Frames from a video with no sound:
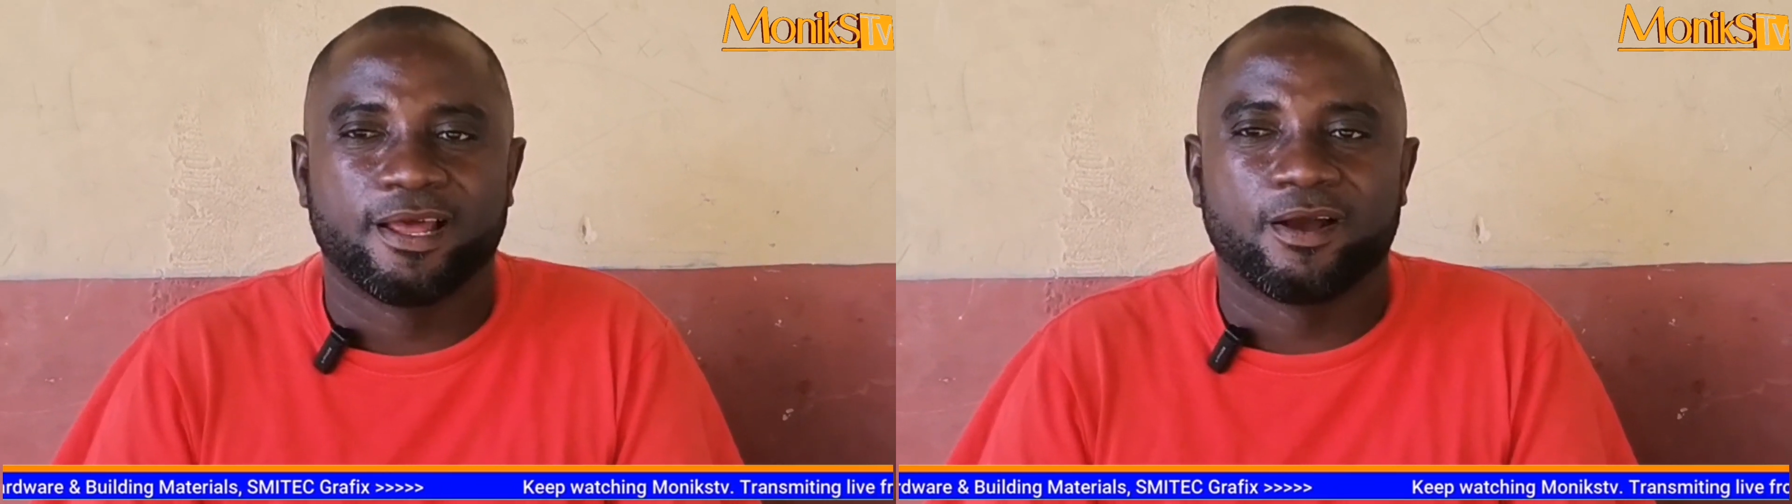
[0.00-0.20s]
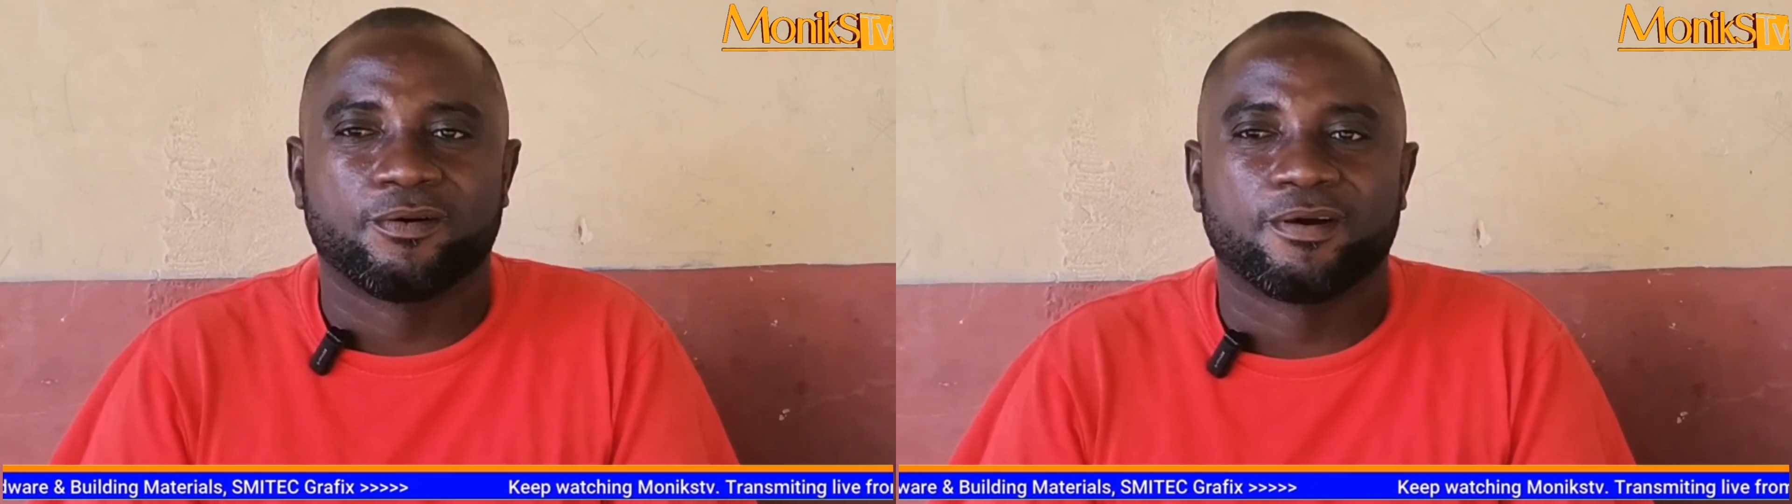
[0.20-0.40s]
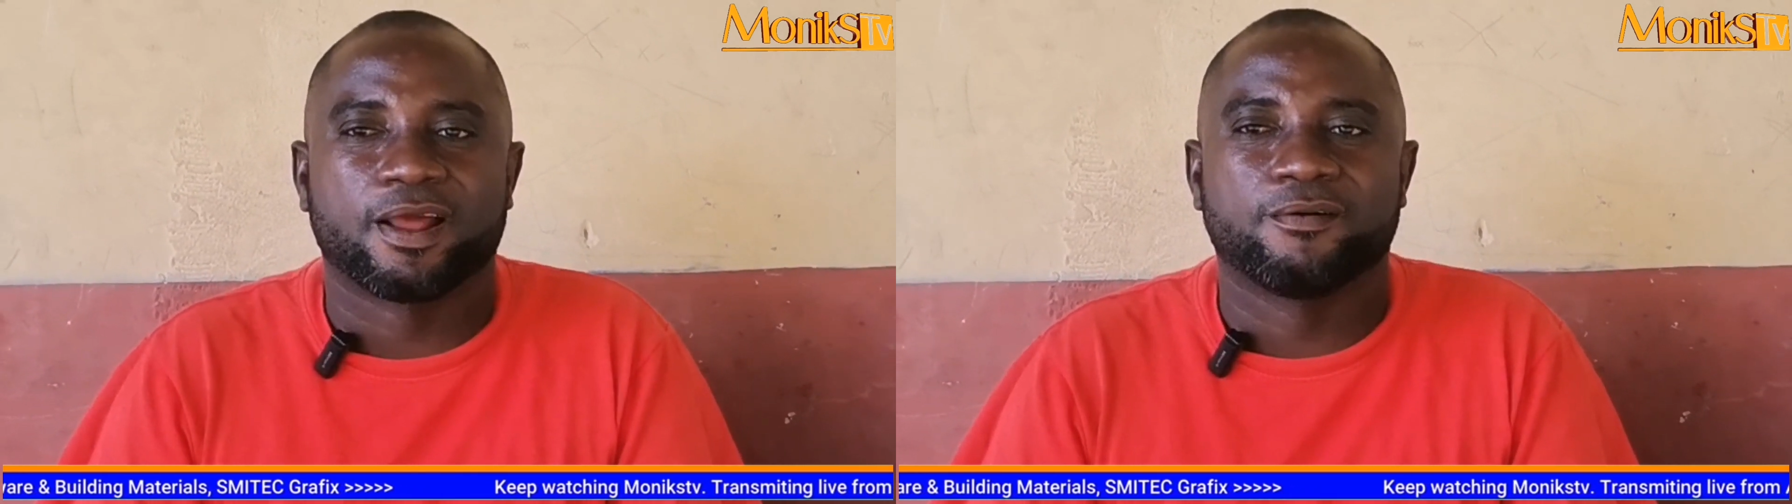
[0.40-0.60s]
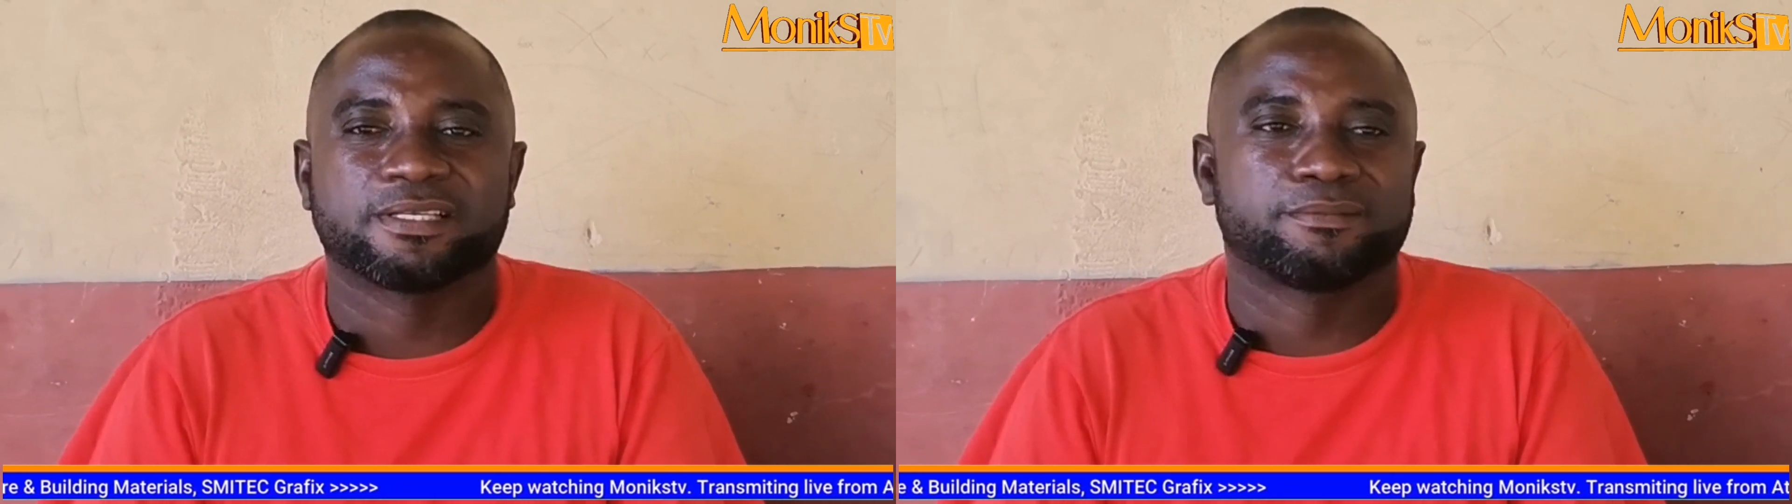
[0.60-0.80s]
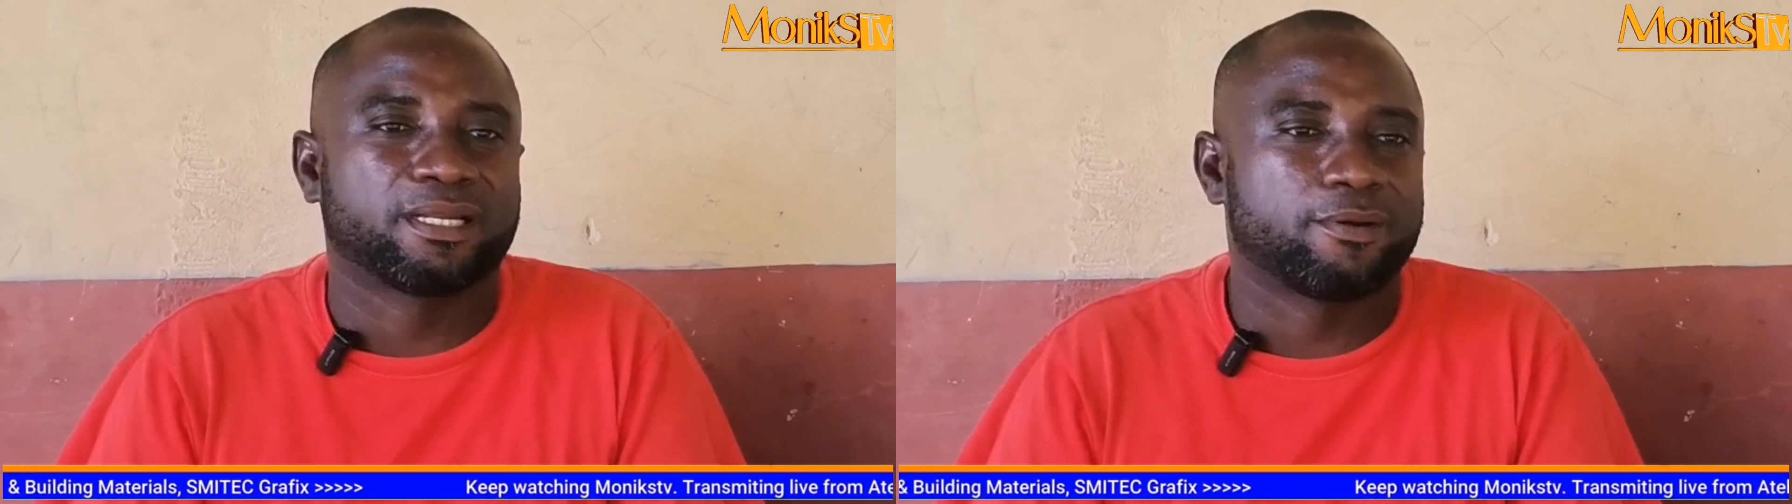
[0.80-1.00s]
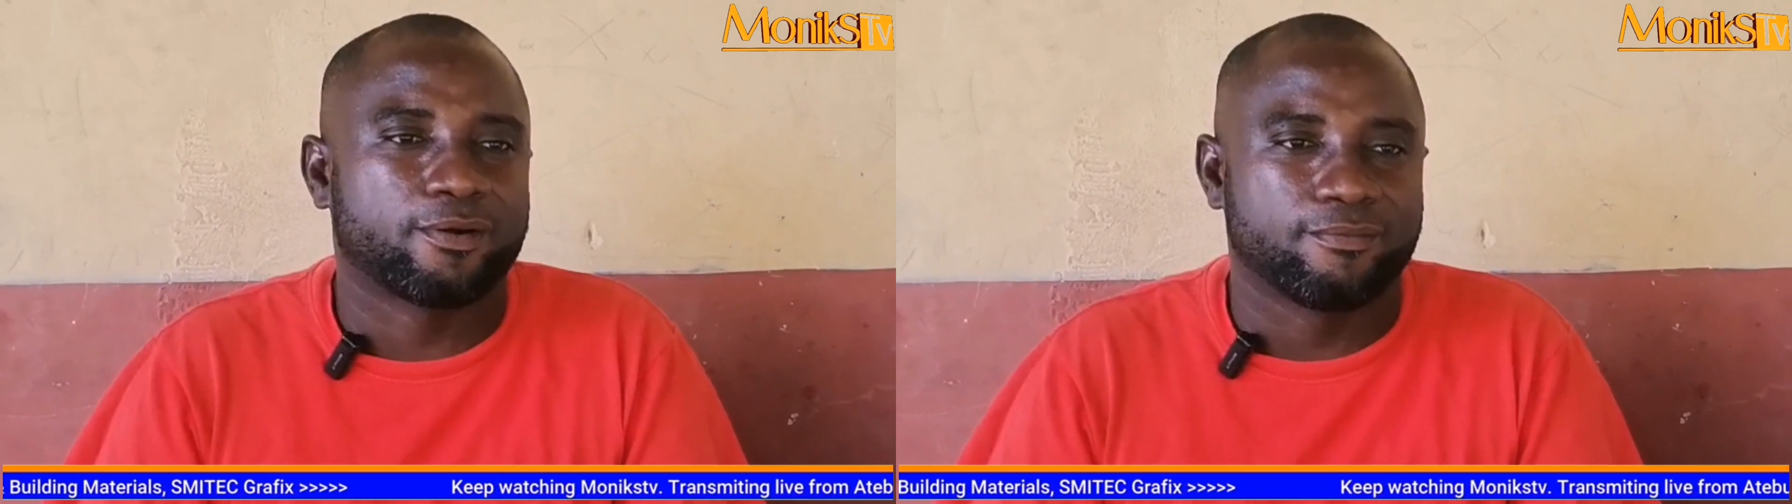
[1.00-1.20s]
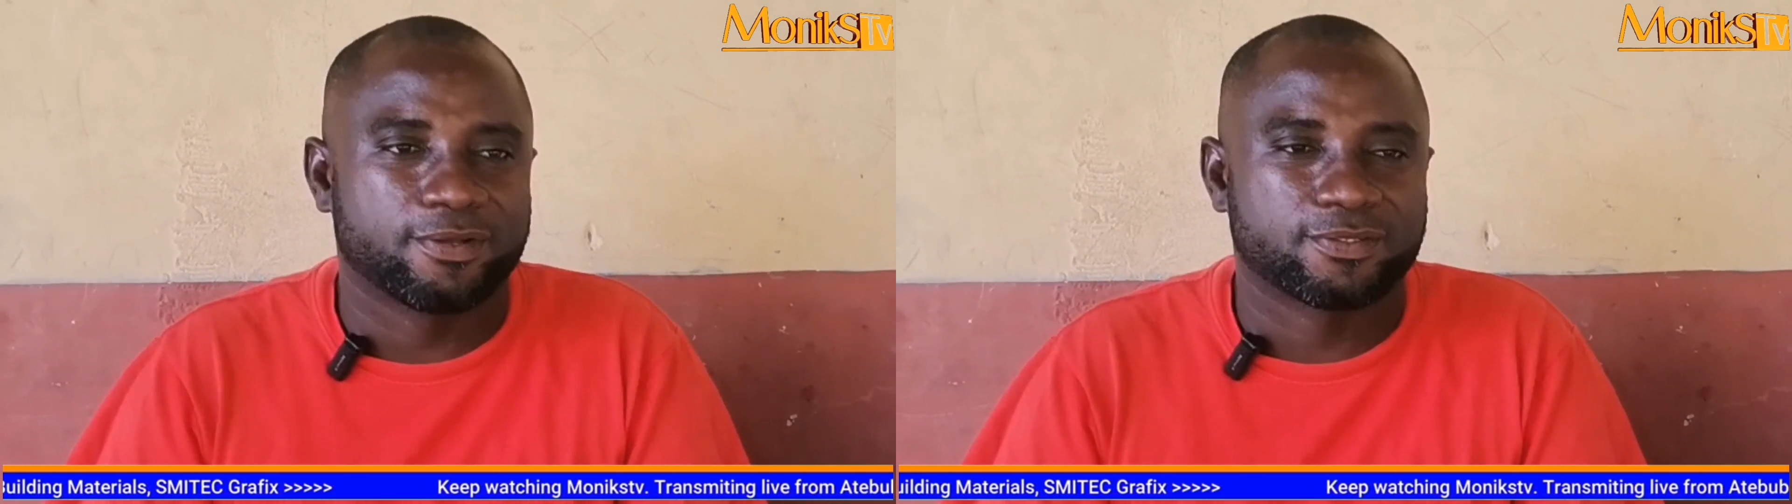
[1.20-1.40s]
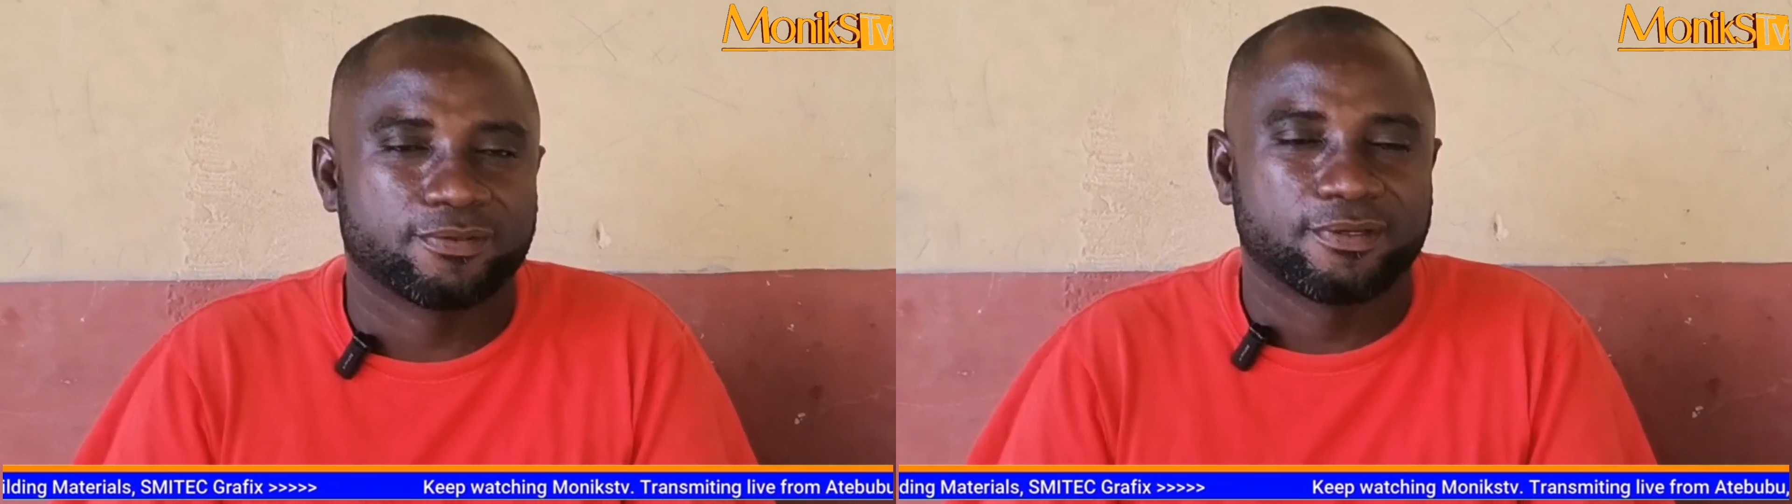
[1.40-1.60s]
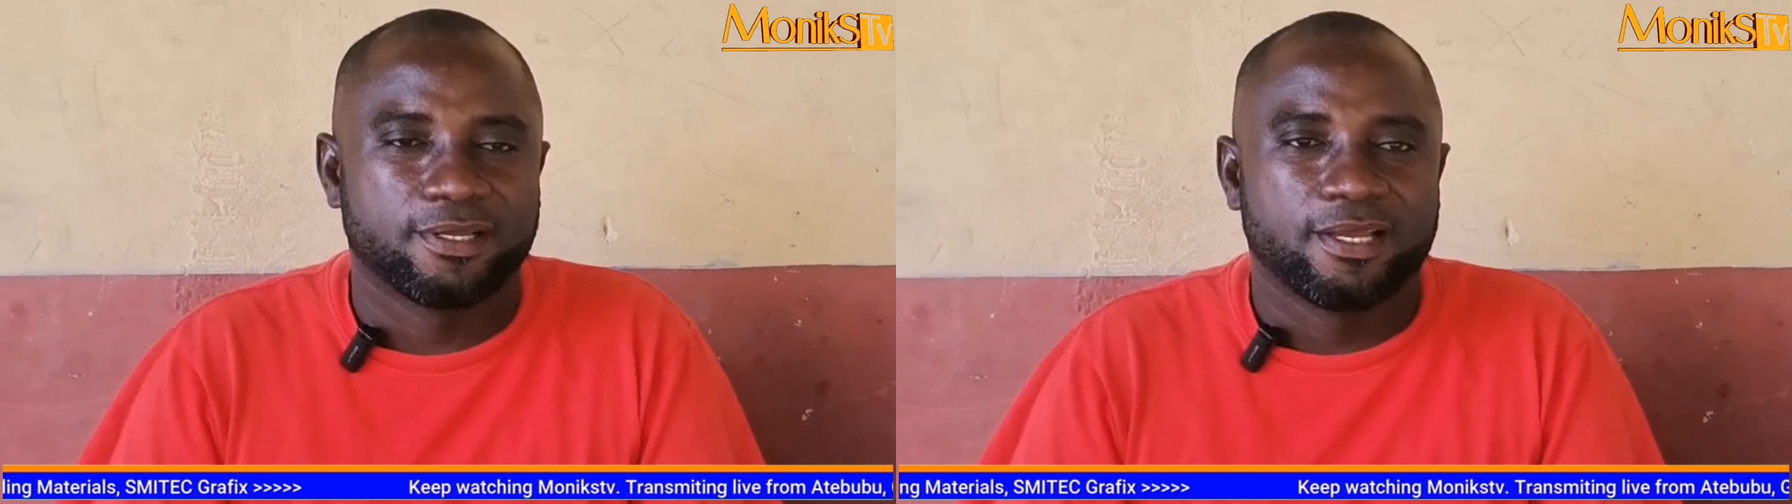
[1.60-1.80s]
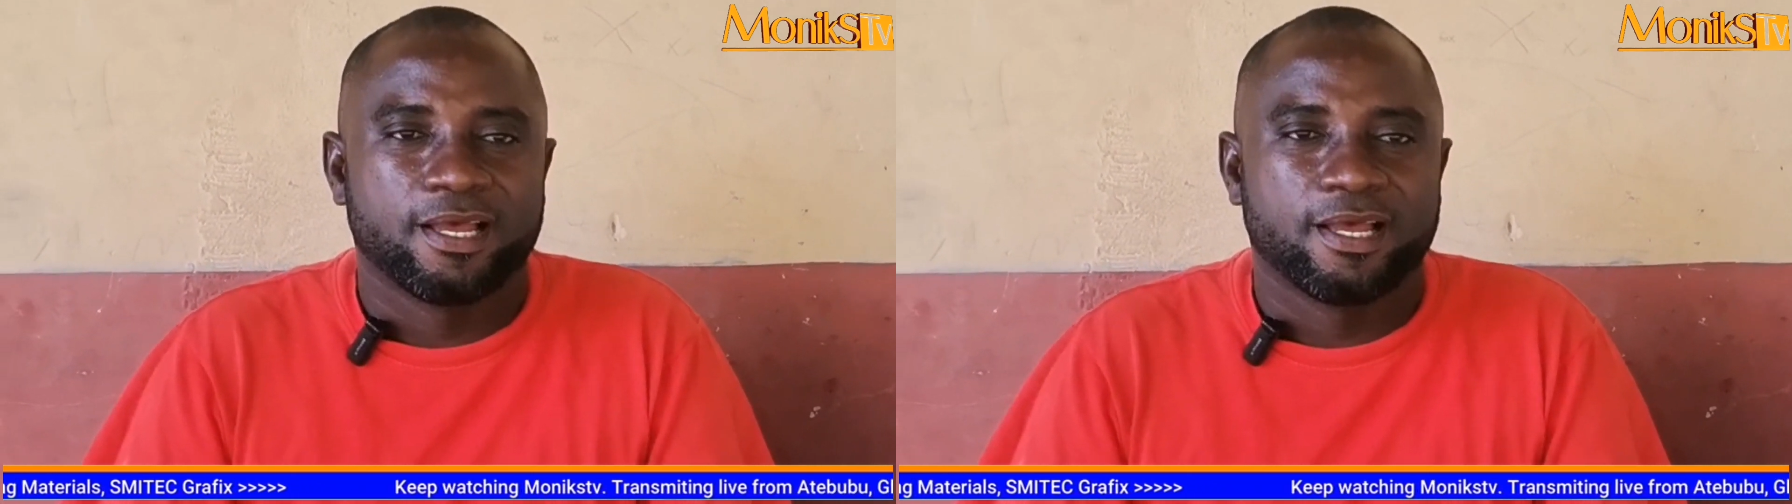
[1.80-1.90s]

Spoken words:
not in Palawan, some dark muscle.